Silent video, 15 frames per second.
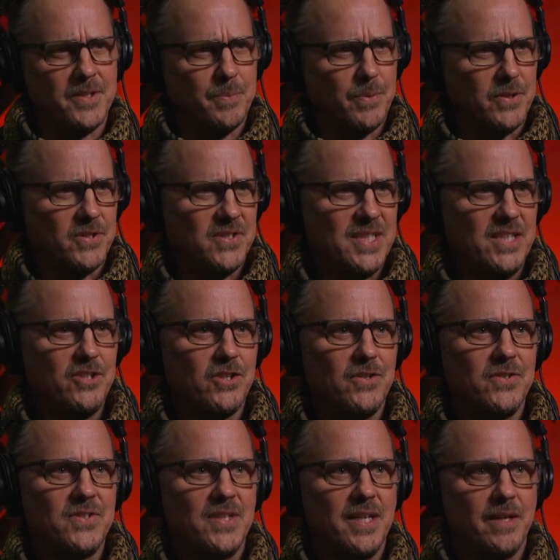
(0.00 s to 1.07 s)

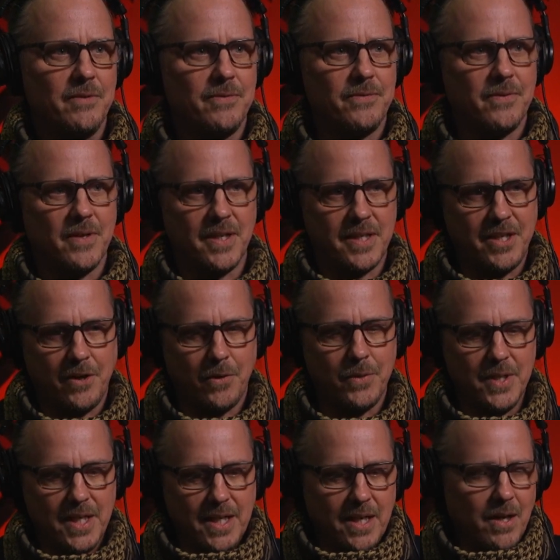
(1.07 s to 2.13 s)
procedures of,
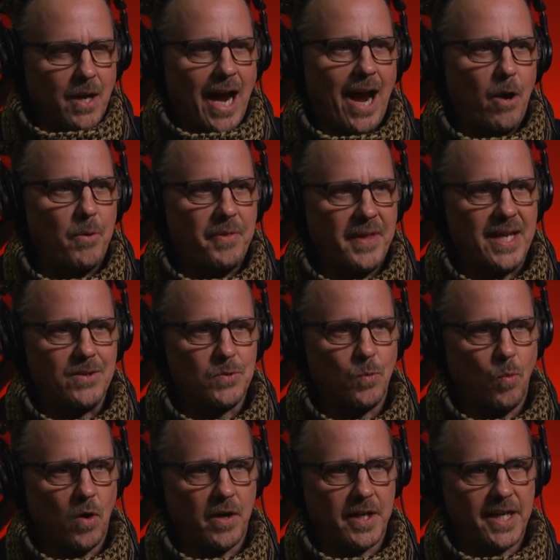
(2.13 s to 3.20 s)
how things
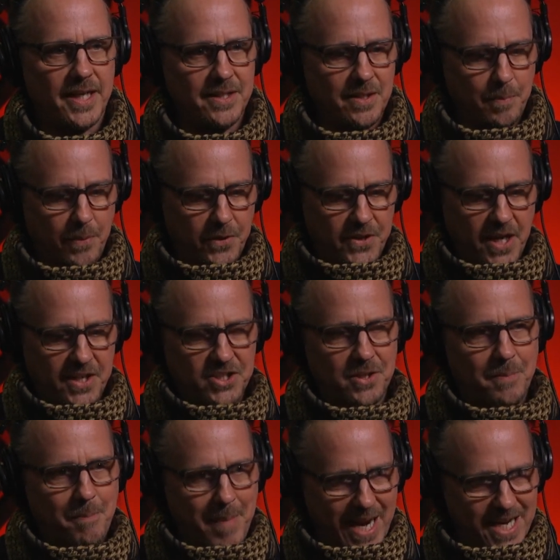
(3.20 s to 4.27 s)
work in the
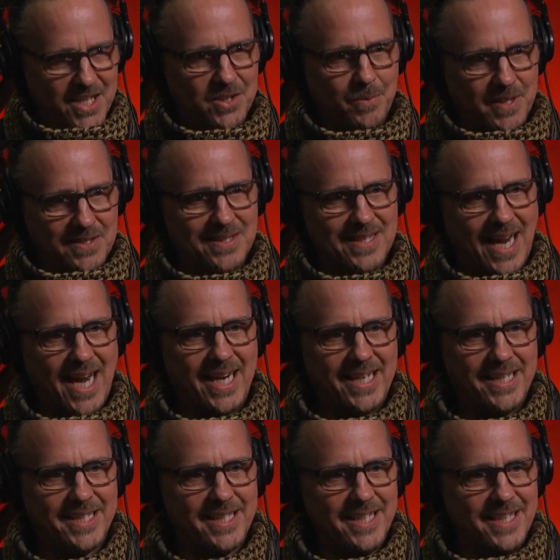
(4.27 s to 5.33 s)
production management
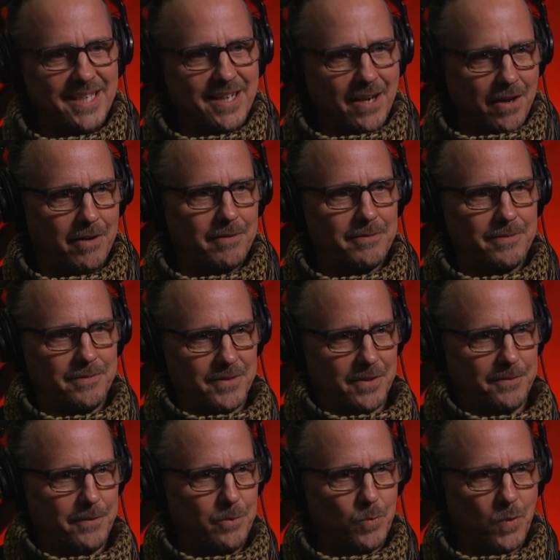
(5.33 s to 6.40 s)
side of the
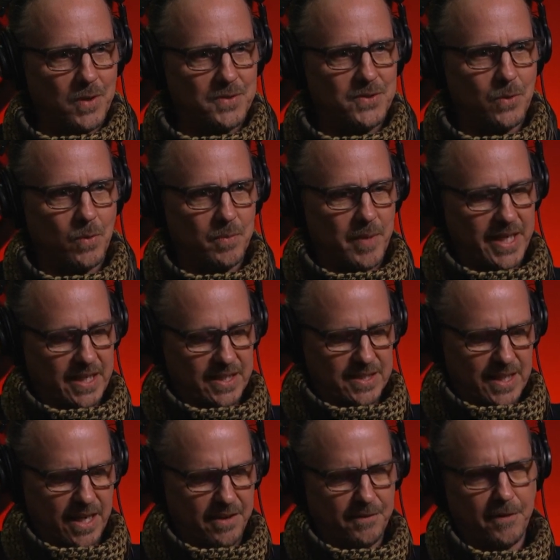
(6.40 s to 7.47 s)
film world. So we're making this
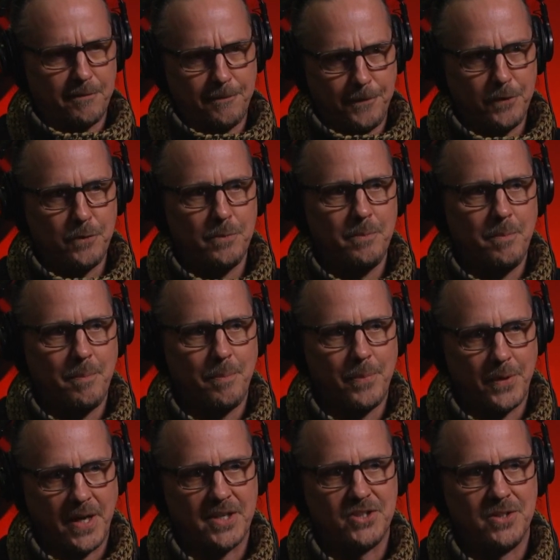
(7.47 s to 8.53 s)
kind of film
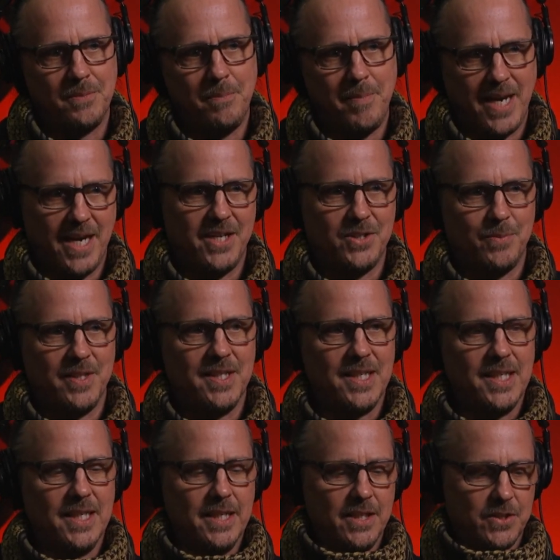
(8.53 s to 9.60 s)
production management.
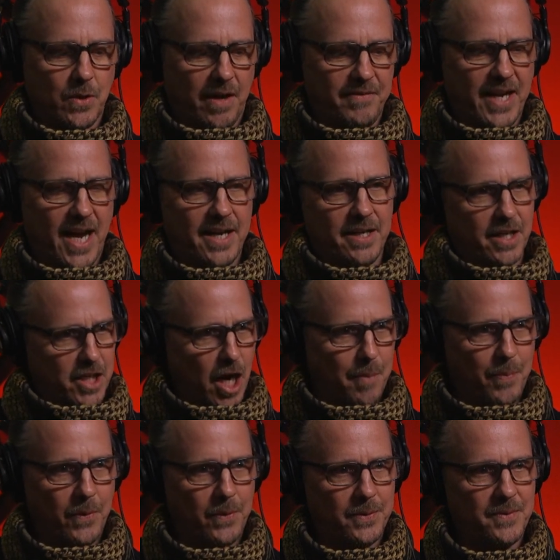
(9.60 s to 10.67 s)
So I've got a
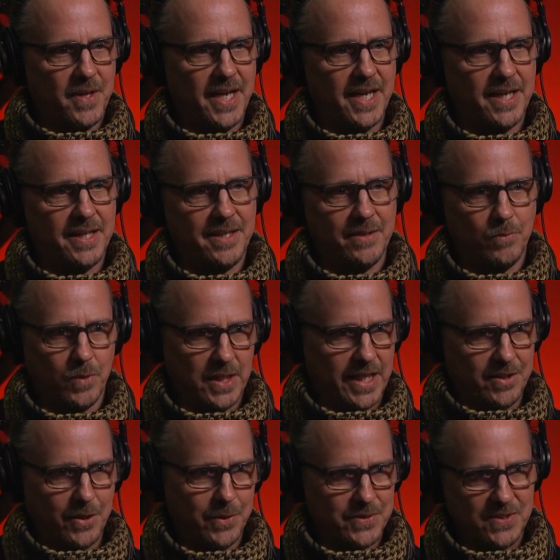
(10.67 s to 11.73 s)
couple, and we'll link
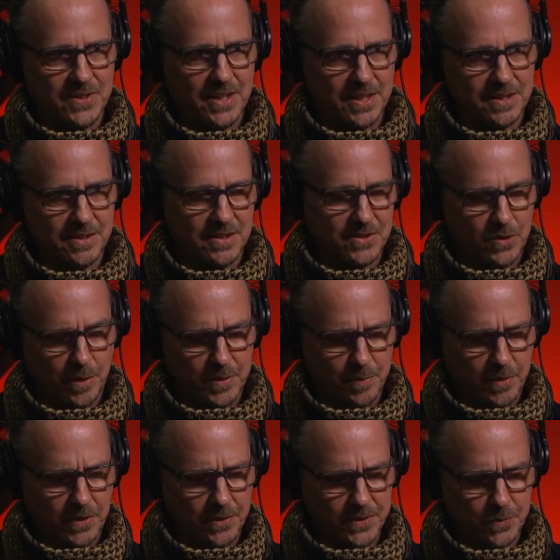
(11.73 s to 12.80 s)
those in the description
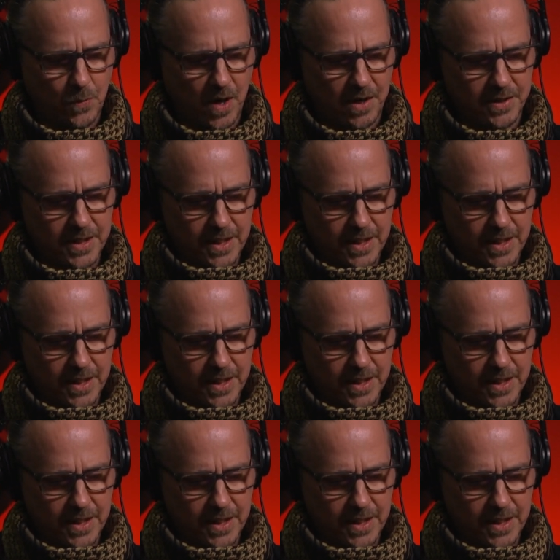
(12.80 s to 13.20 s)
below as well.